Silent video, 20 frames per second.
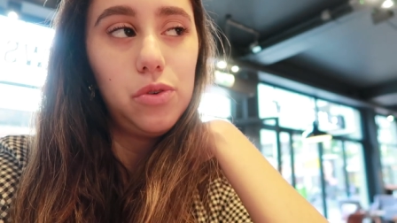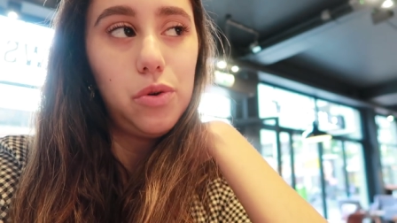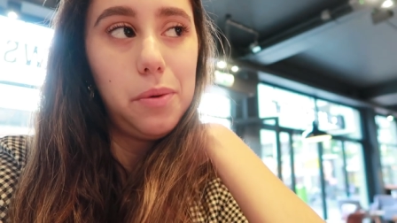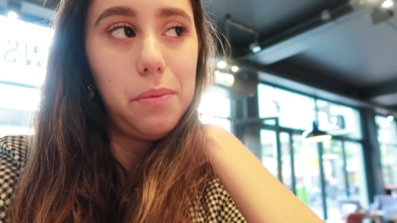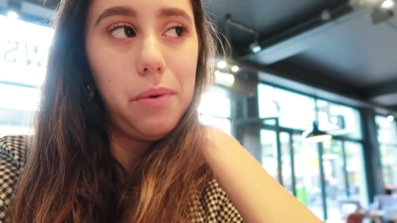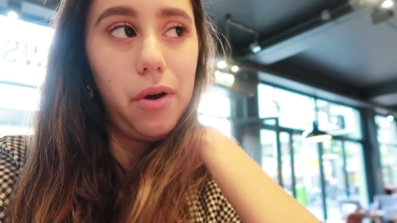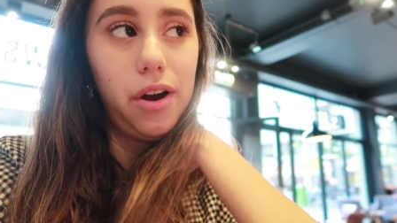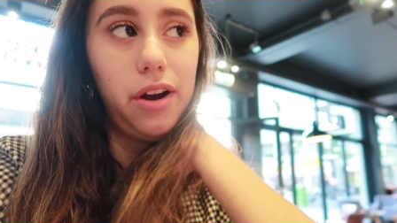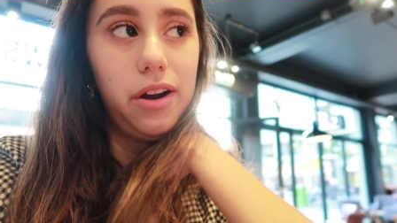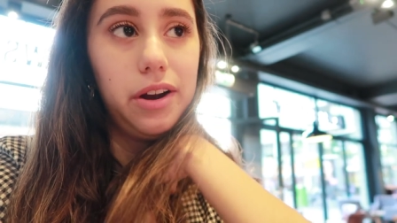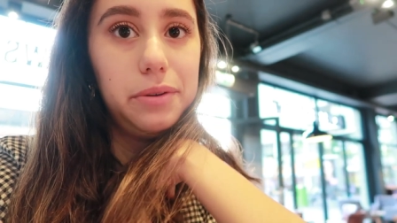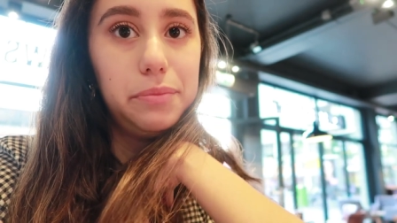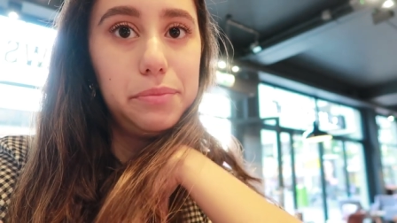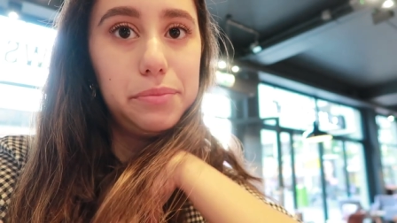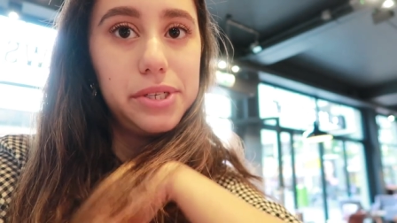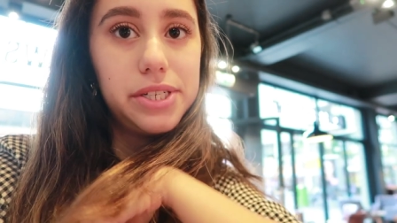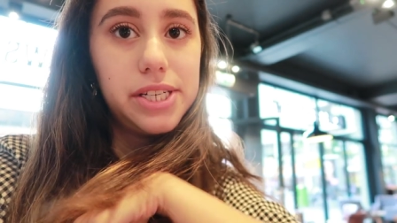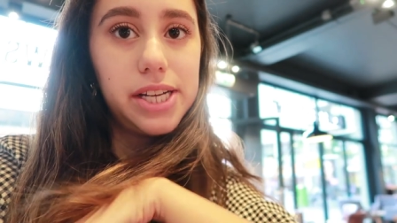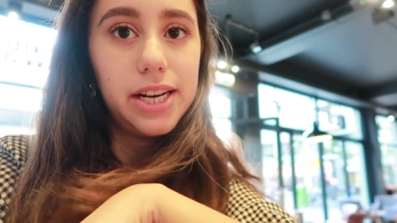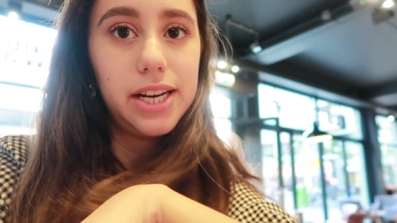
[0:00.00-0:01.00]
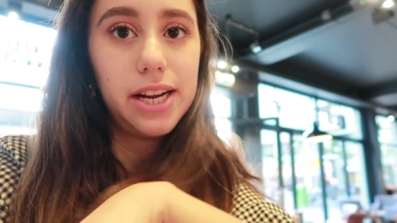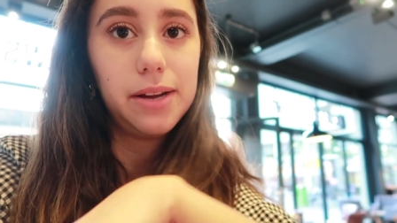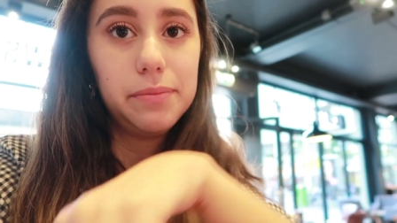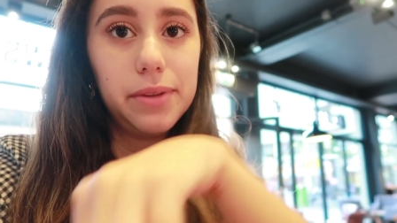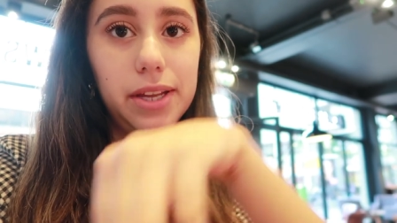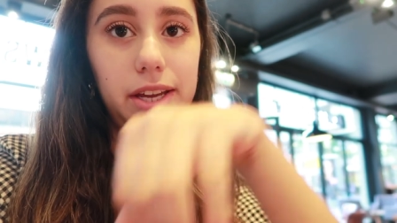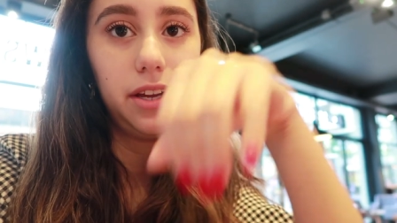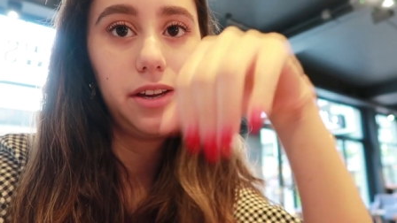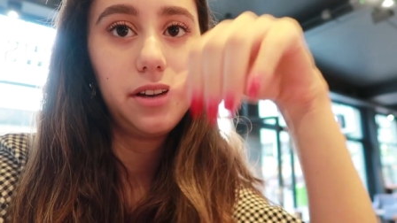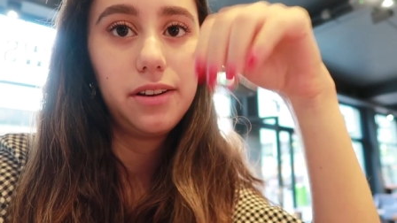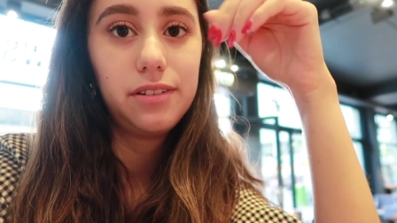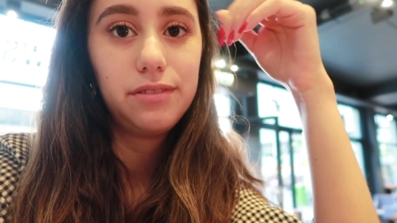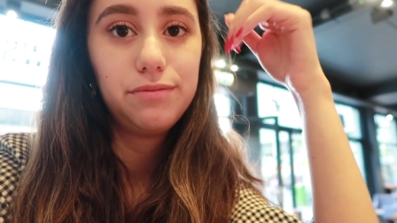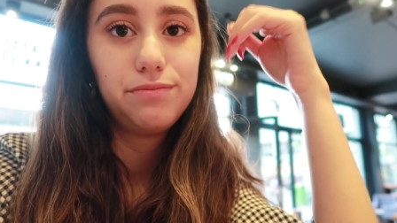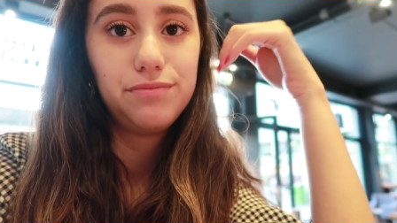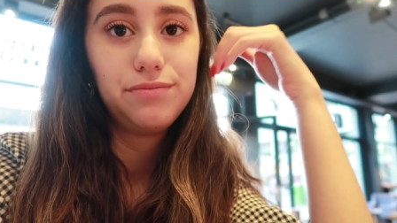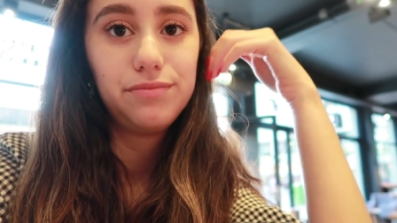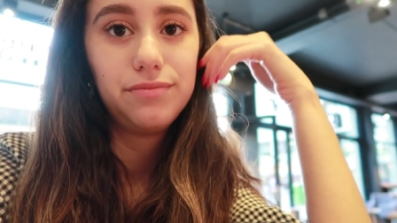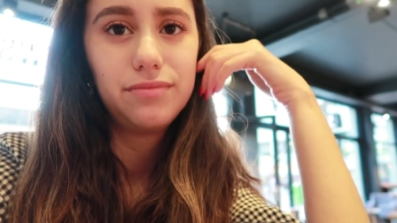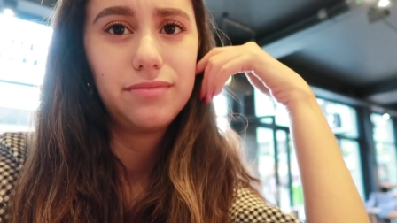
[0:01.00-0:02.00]
go to a bar and pretend I'm like,
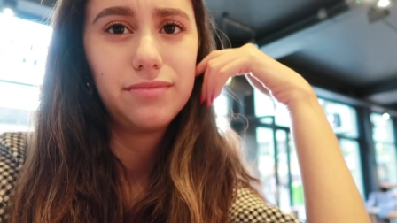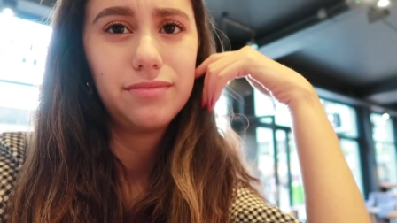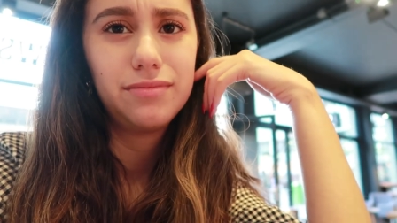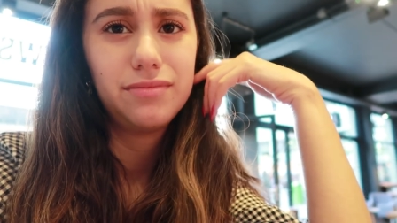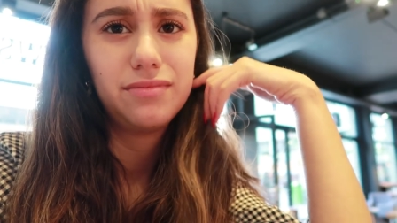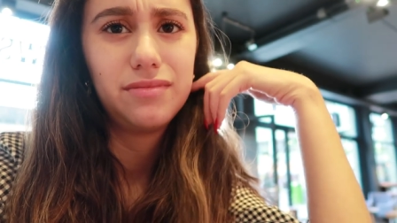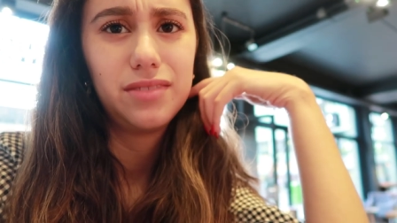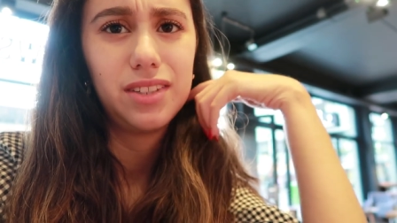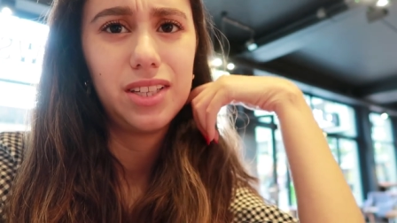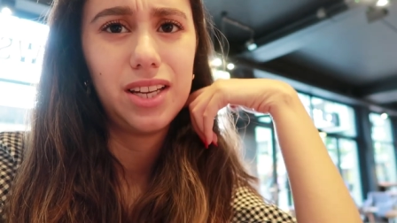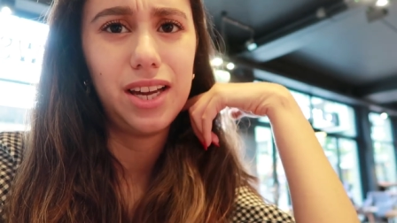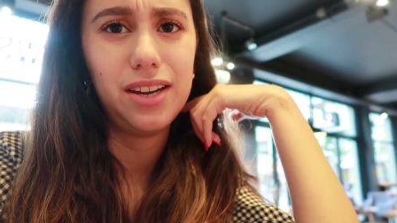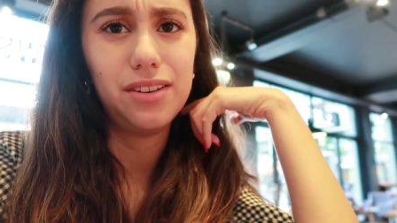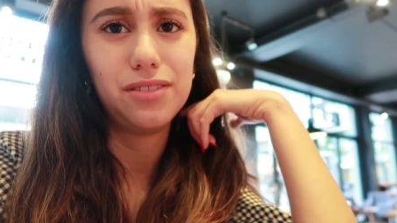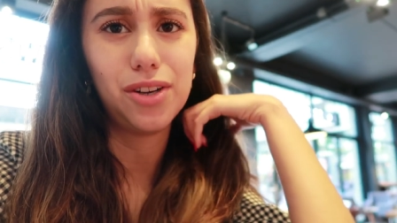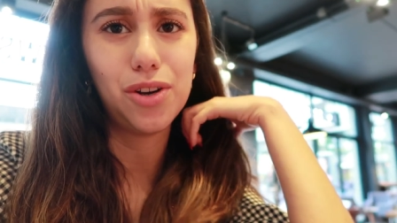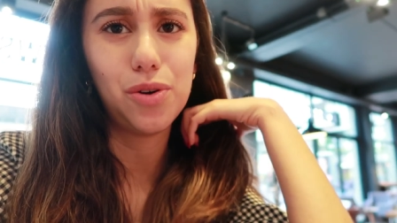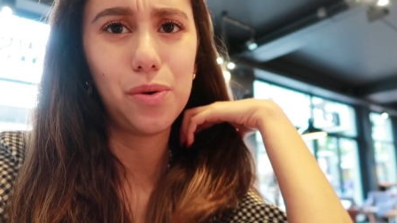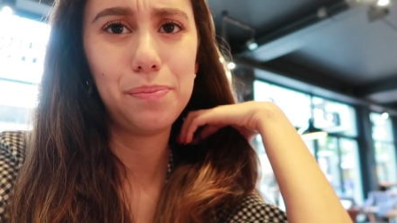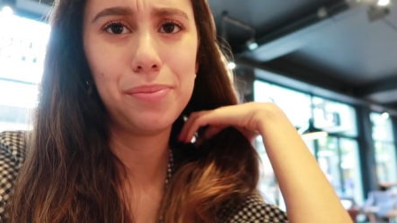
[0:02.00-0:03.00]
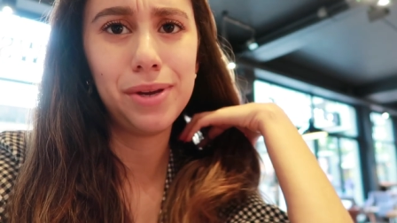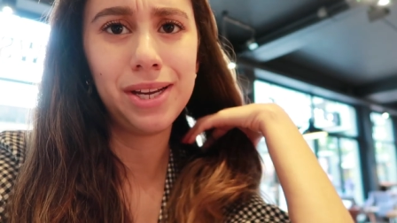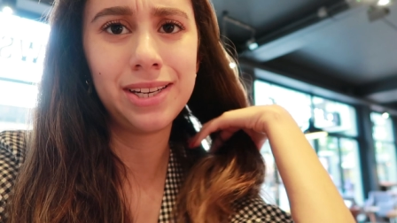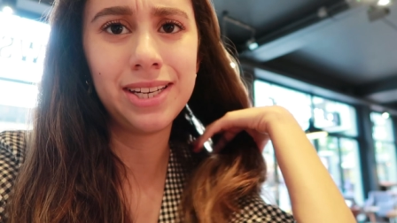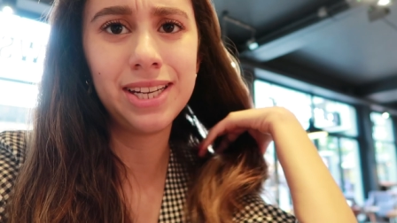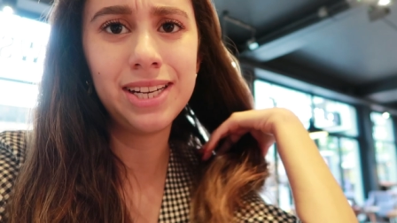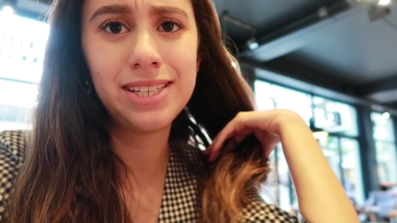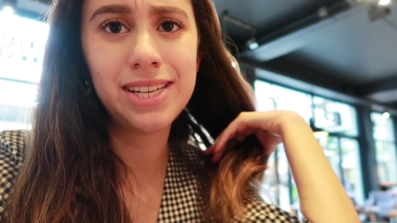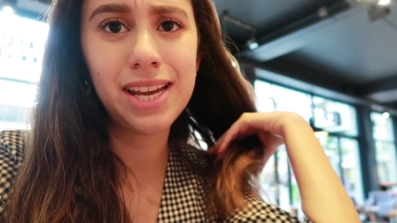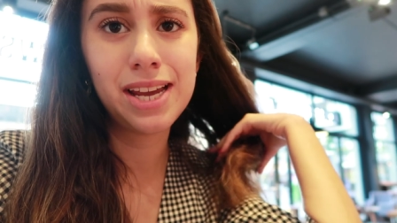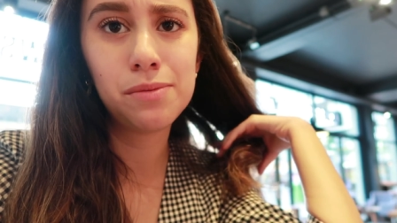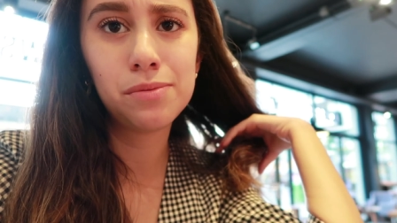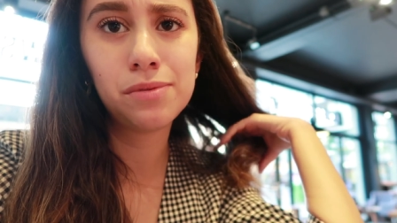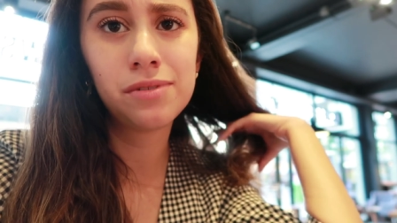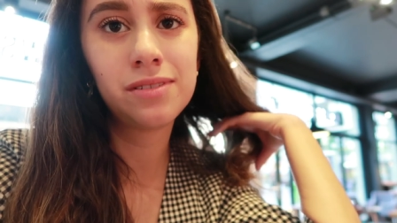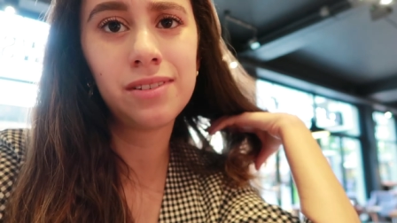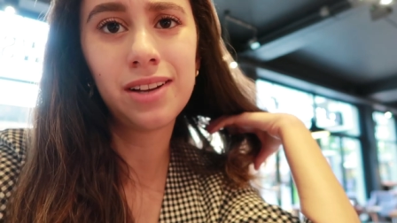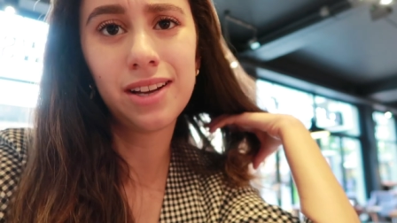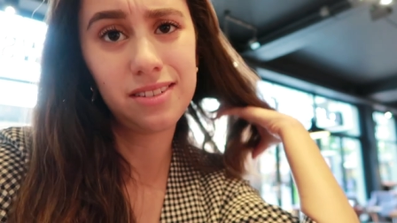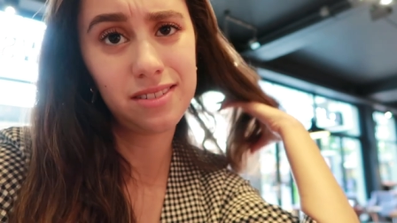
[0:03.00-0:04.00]
I don't know, picnic
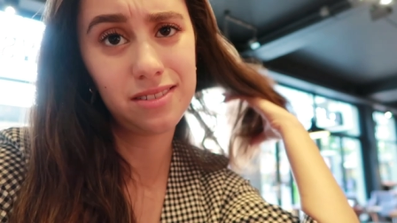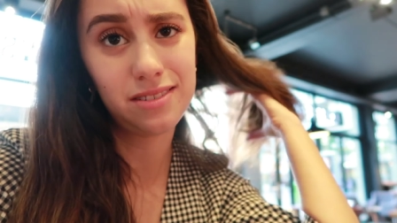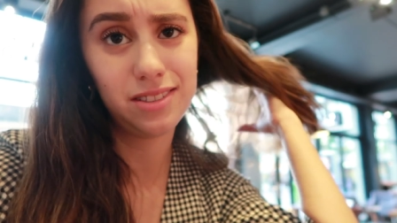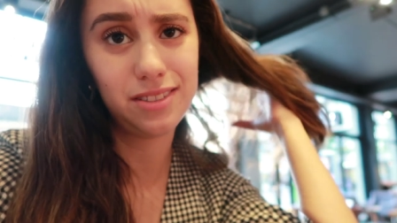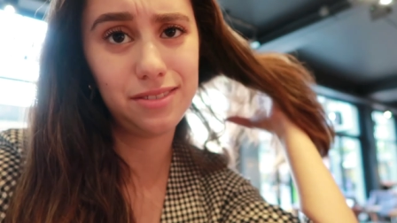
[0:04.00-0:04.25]
table.